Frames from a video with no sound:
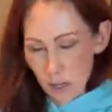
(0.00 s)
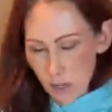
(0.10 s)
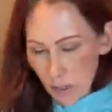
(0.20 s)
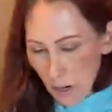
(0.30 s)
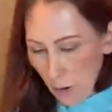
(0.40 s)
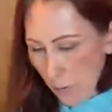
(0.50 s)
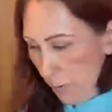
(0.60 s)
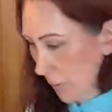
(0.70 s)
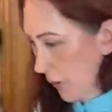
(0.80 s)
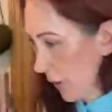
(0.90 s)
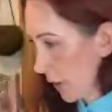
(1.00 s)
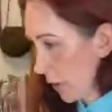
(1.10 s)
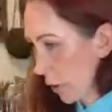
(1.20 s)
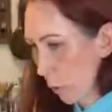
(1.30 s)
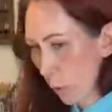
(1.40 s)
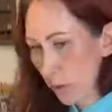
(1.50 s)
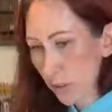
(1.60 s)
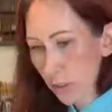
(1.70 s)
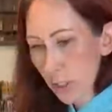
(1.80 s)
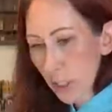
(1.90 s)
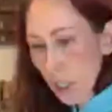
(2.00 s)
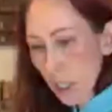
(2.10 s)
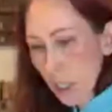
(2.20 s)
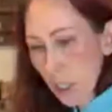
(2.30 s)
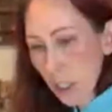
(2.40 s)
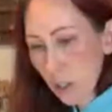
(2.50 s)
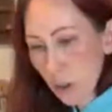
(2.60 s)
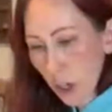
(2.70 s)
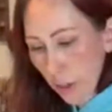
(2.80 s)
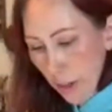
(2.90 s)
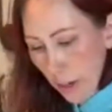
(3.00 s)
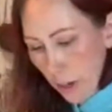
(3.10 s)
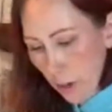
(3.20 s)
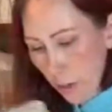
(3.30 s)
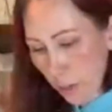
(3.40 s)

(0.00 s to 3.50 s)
Okay, a word sticker. Try that out.